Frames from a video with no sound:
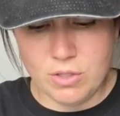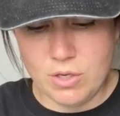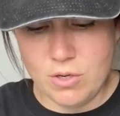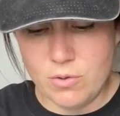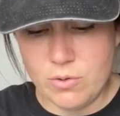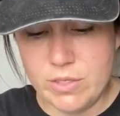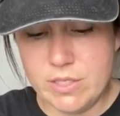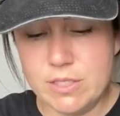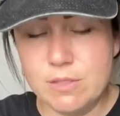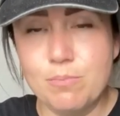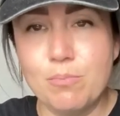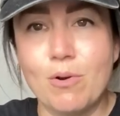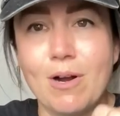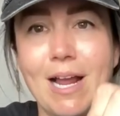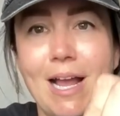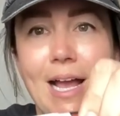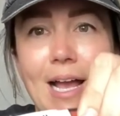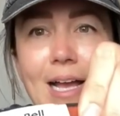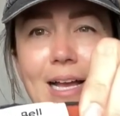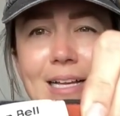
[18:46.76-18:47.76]
know this
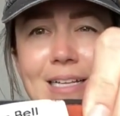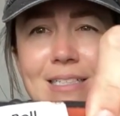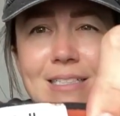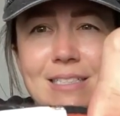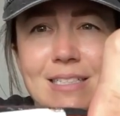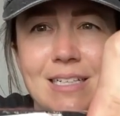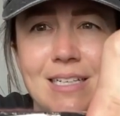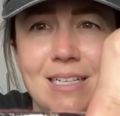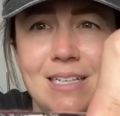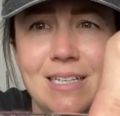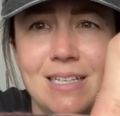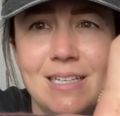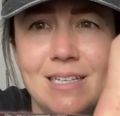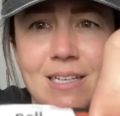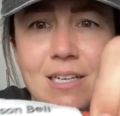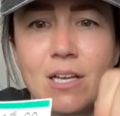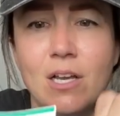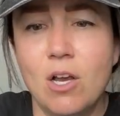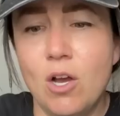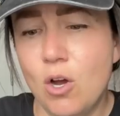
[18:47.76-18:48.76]
brand,
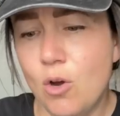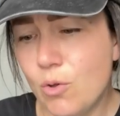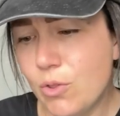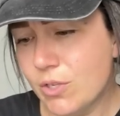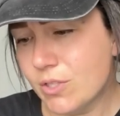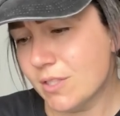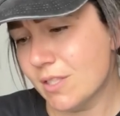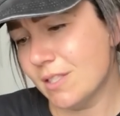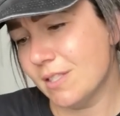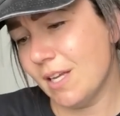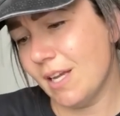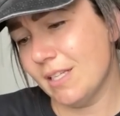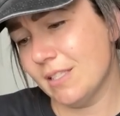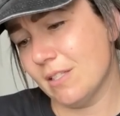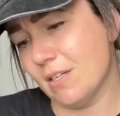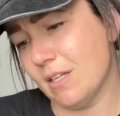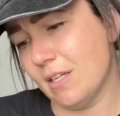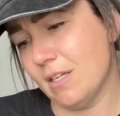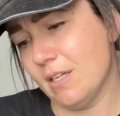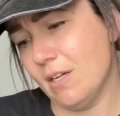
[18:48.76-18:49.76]
oh, there's a size
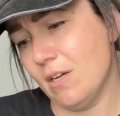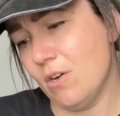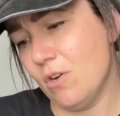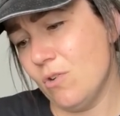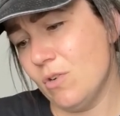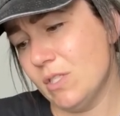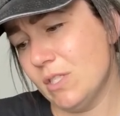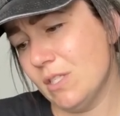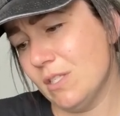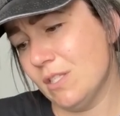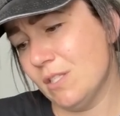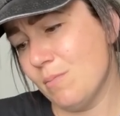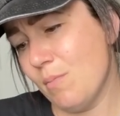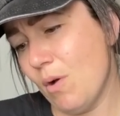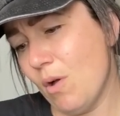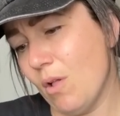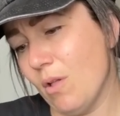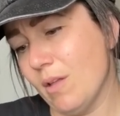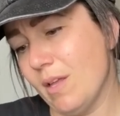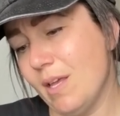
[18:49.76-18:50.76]
on it. Oh, it's a
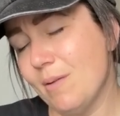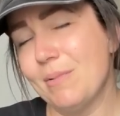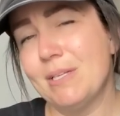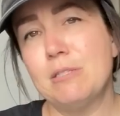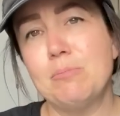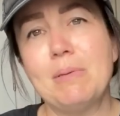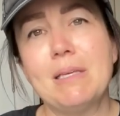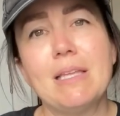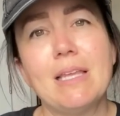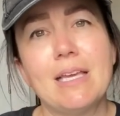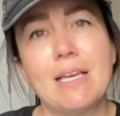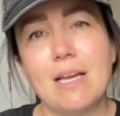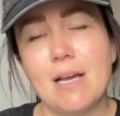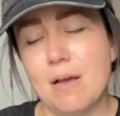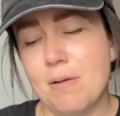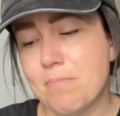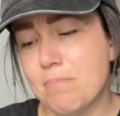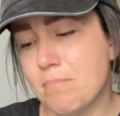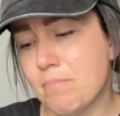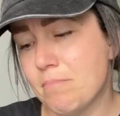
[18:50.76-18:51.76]
small. It must be like
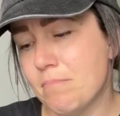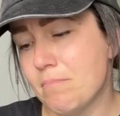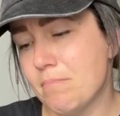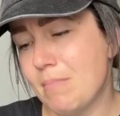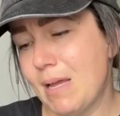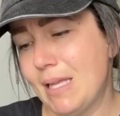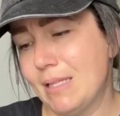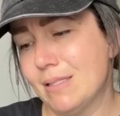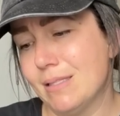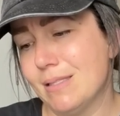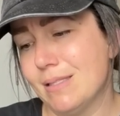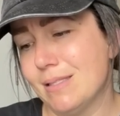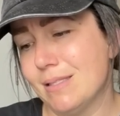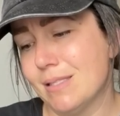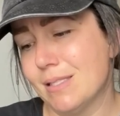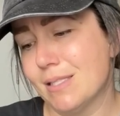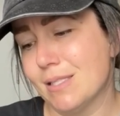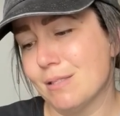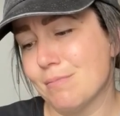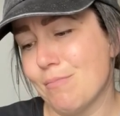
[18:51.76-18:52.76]
a men's
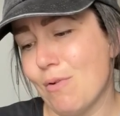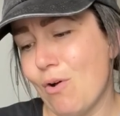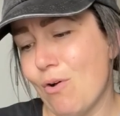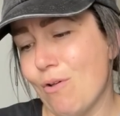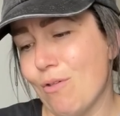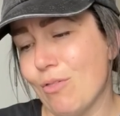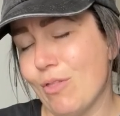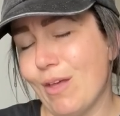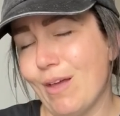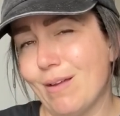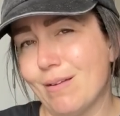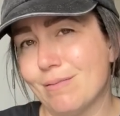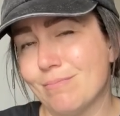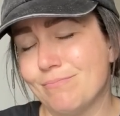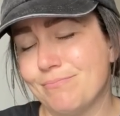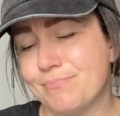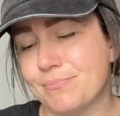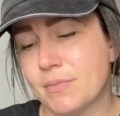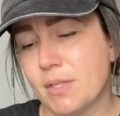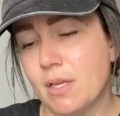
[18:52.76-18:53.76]
small then.
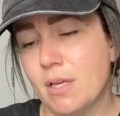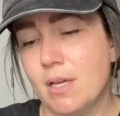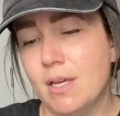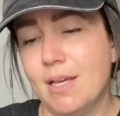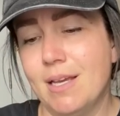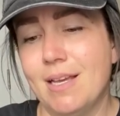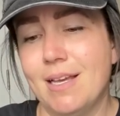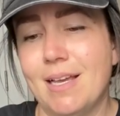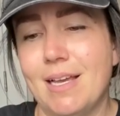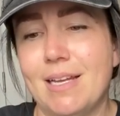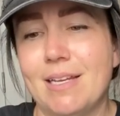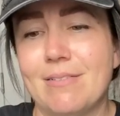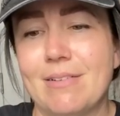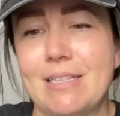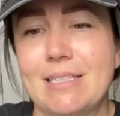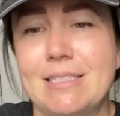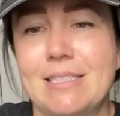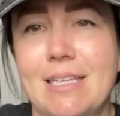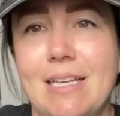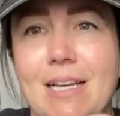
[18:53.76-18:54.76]

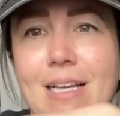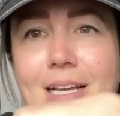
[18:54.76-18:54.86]
Anyways,